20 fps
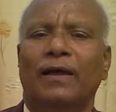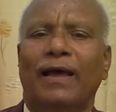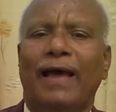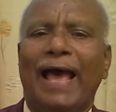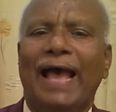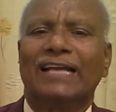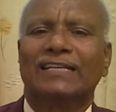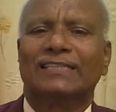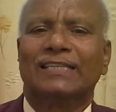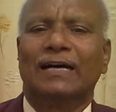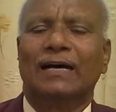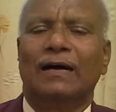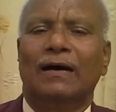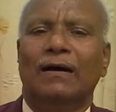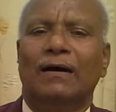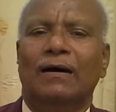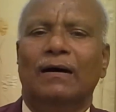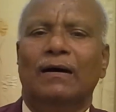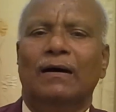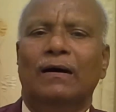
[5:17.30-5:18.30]
as the
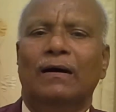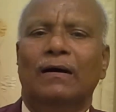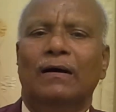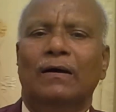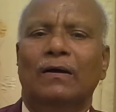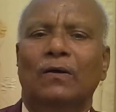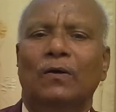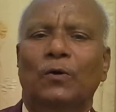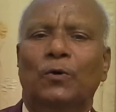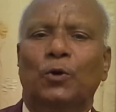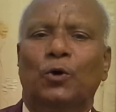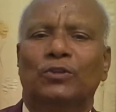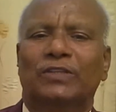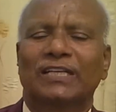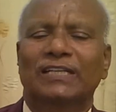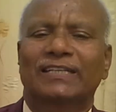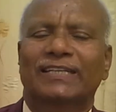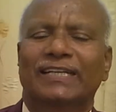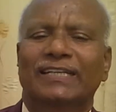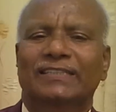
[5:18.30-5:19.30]
growth
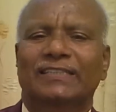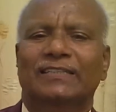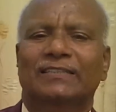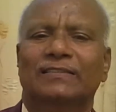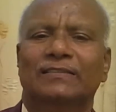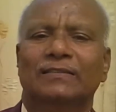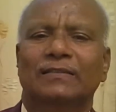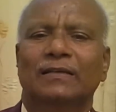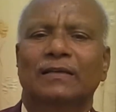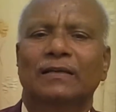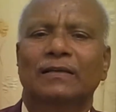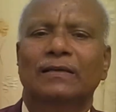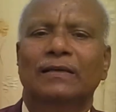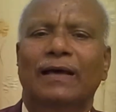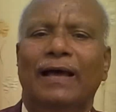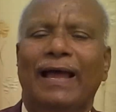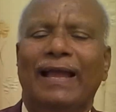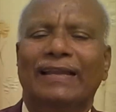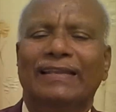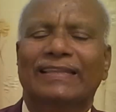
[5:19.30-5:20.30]
increases,
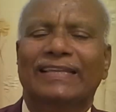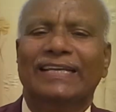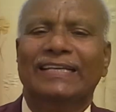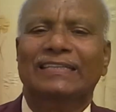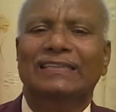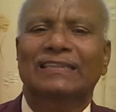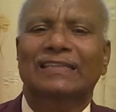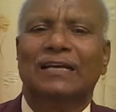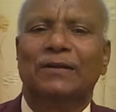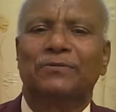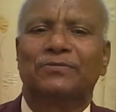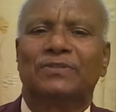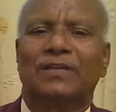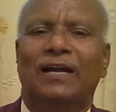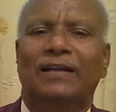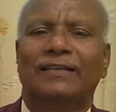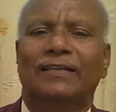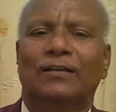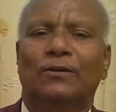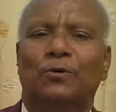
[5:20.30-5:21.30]
and these nerves
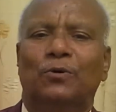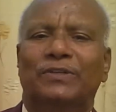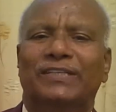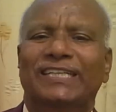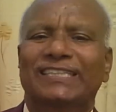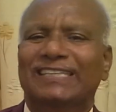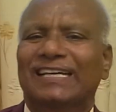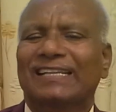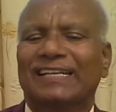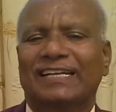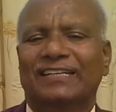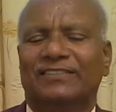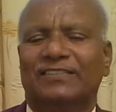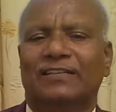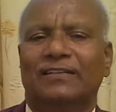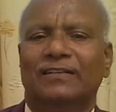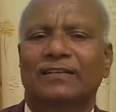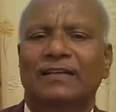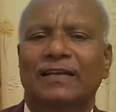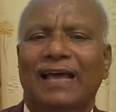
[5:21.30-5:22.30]
undergo
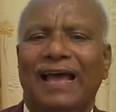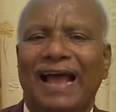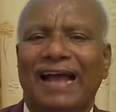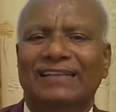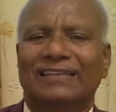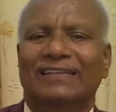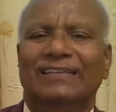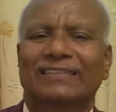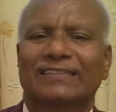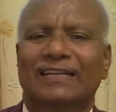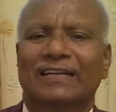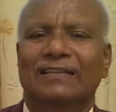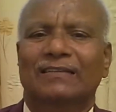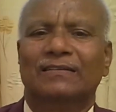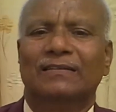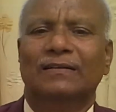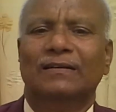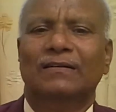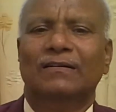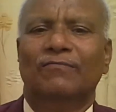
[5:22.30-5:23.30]
degeneration. As a
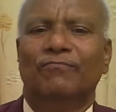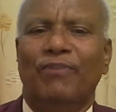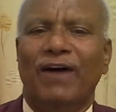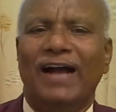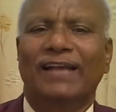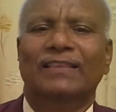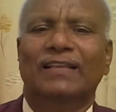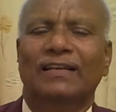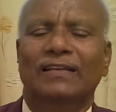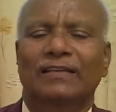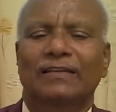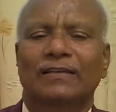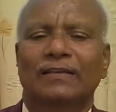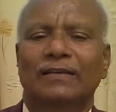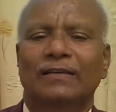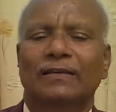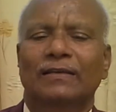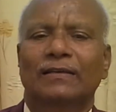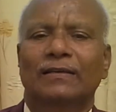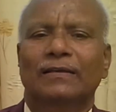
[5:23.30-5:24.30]
result, finally,
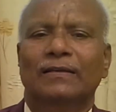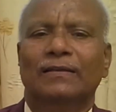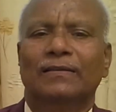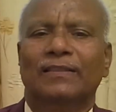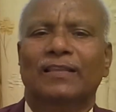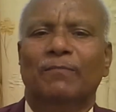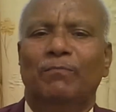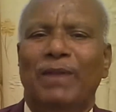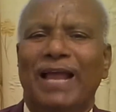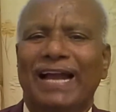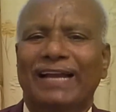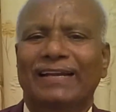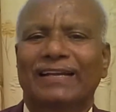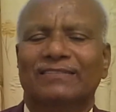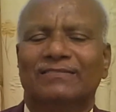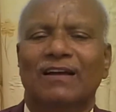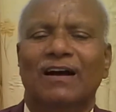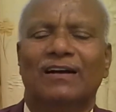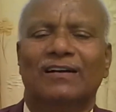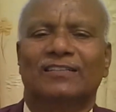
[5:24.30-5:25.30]
the
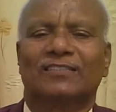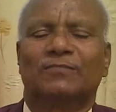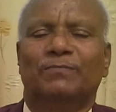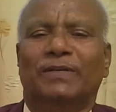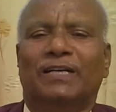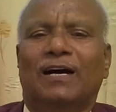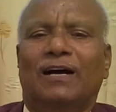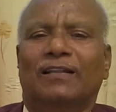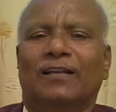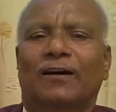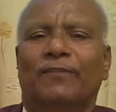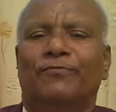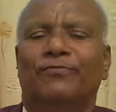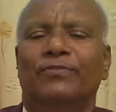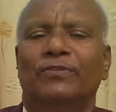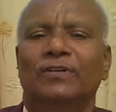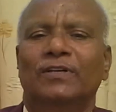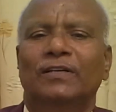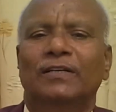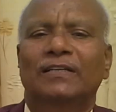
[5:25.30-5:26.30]
blindness occurs because of
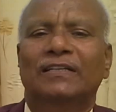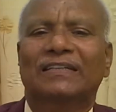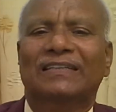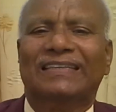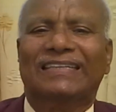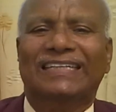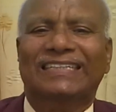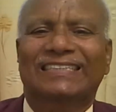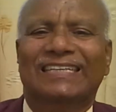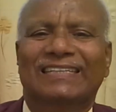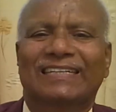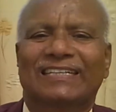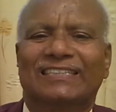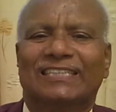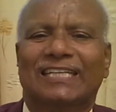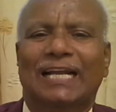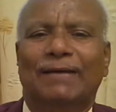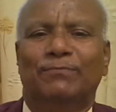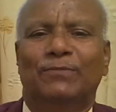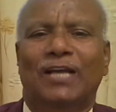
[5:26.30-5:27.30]

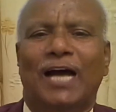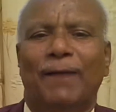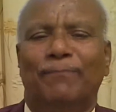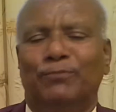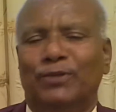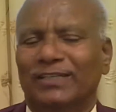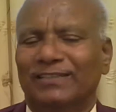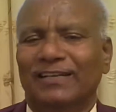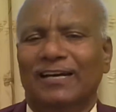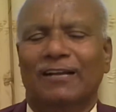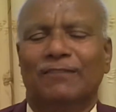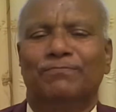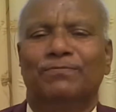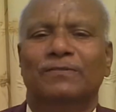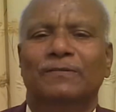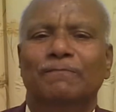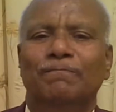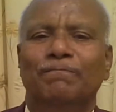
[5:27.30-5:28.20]
degeneration of the optic nerve,